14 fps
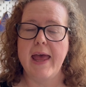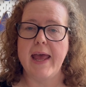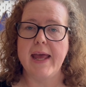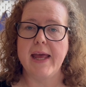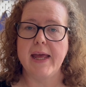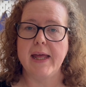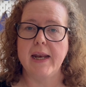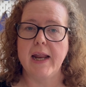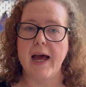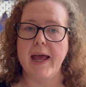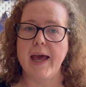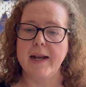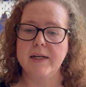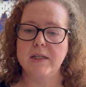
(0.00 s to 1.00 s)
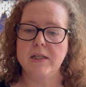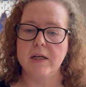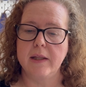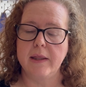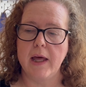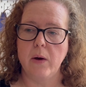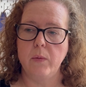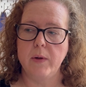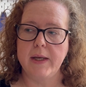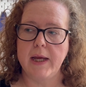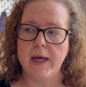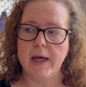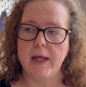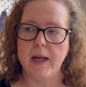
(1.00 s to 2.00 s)
And I hadn't done that one
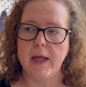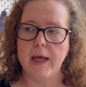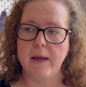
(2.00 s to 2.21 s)
yet,